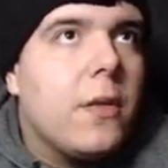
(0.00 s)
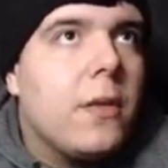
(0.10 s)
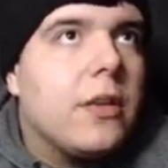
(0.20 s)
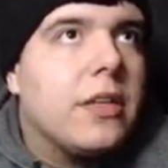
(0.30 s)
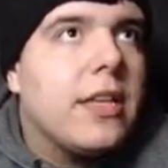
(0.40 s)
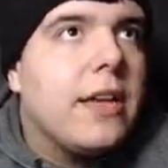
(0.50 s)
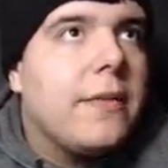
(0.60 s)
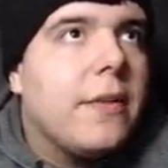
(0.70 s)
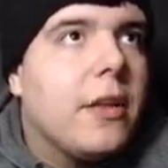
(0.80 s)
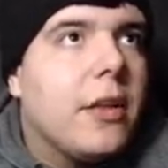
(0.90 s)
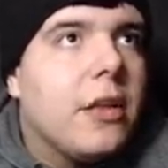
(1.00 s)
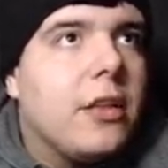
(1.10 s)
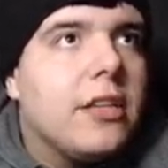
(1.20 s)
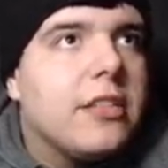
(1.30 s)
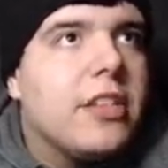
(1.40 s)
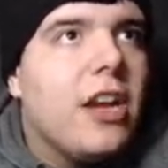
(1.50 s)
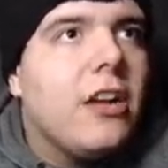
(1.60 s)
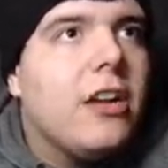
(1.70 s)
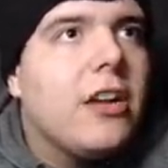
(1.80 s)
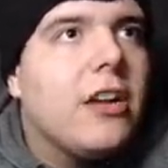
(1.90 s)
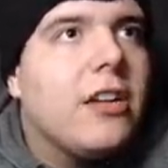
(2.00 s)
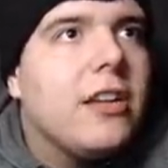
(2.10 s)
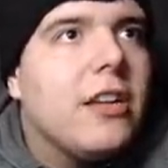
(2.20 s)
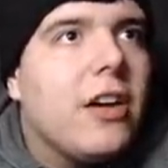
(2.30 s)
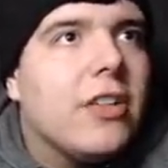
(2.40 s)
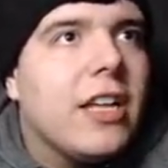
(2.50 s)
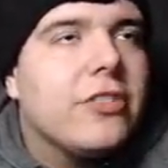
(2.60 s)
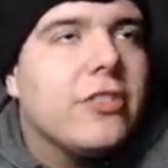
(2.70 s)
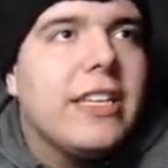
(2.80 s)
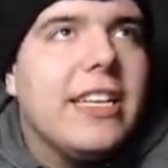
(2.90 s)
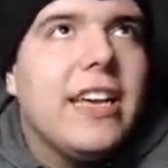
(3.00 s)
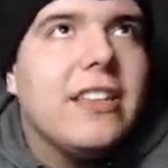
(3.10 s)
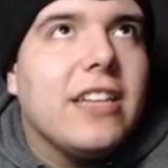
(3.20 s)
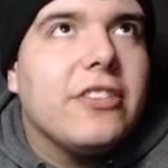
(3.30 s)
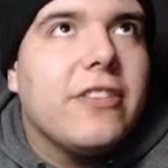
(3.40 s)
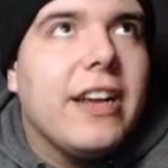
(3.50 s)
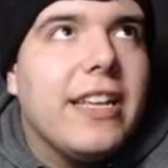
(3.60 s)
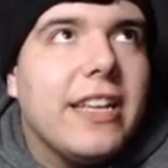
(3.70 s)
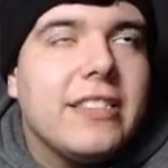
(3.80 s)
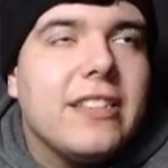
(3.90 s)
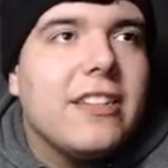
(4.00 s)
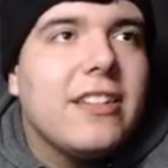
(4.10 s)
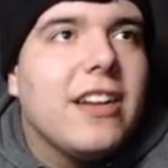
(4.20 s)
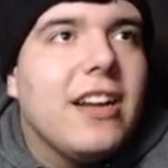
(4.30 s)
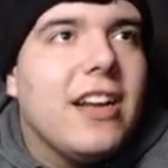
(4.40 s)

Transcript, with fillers: Look at that. Yes, sir. Hold on to it. He held on to it, right? Yes, sir.